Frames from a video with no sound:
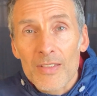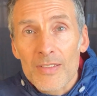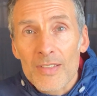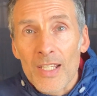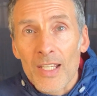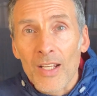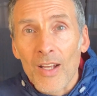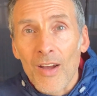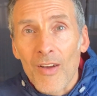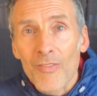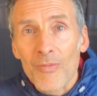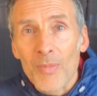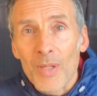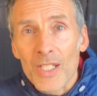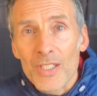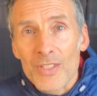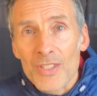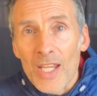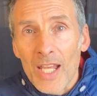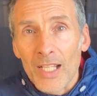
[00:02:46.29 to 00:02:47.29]
take off my
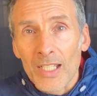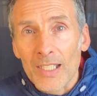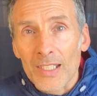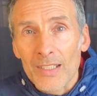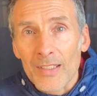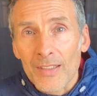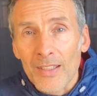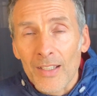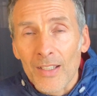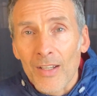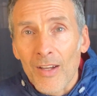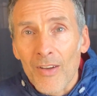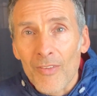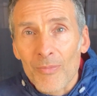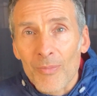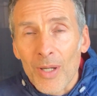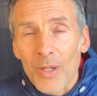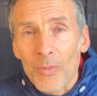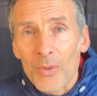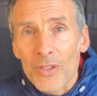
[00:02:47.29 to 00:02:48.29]
jacket, take off
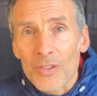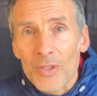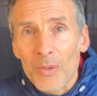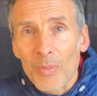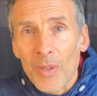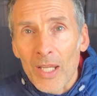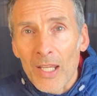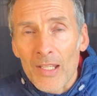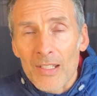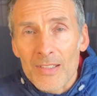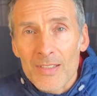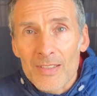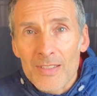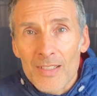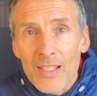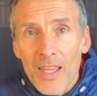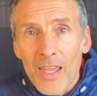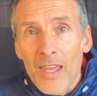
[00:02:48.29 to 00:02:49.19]
my winter pants,